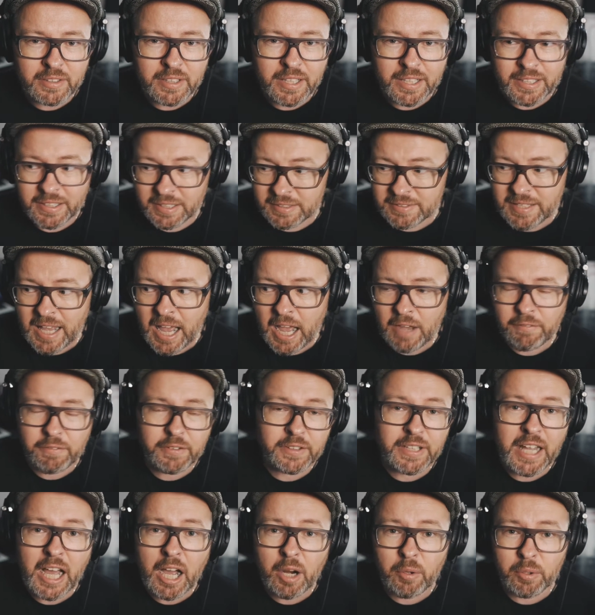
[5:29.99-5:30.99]
in this half
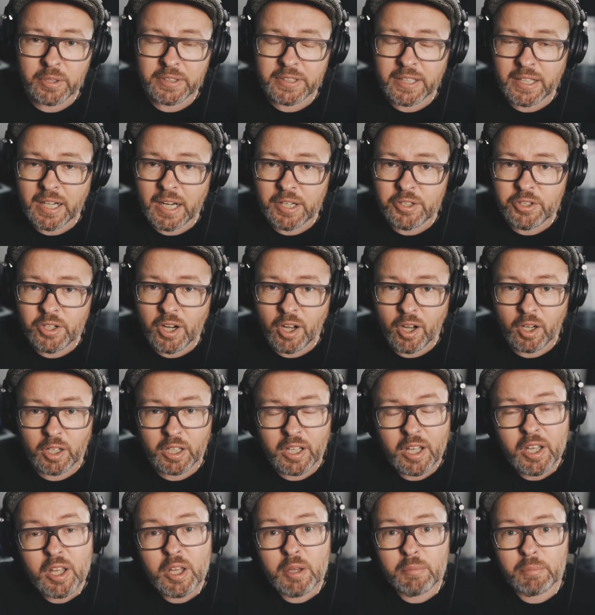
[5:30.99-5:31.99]
an hour that I jog,
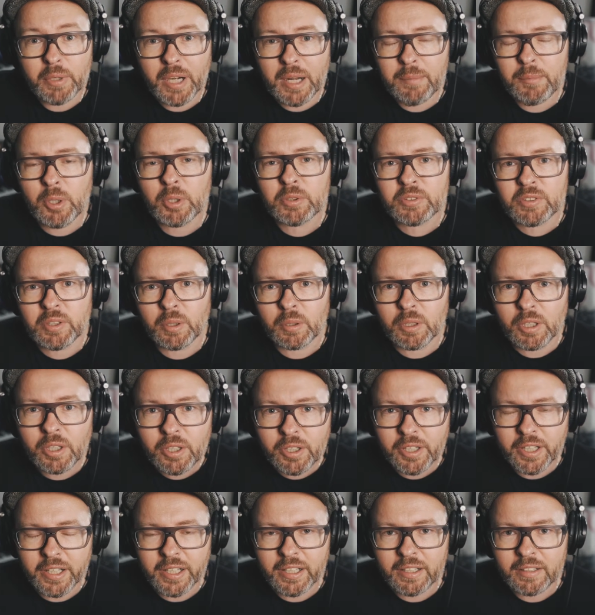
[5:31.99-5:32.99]
but I'm also
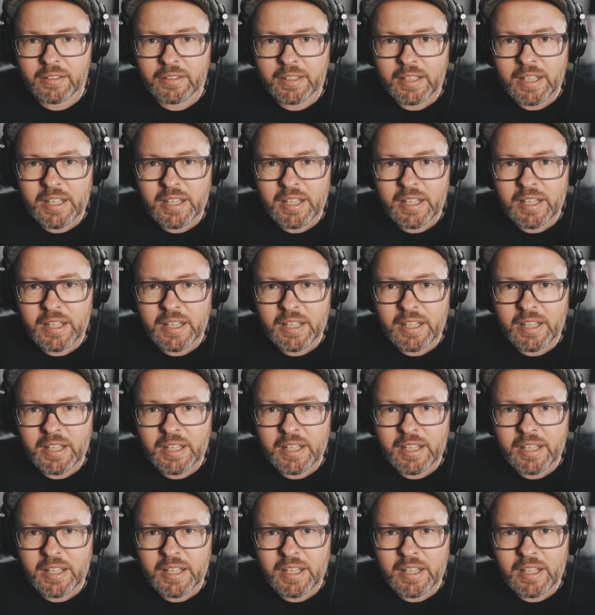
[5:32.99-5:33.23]
learning.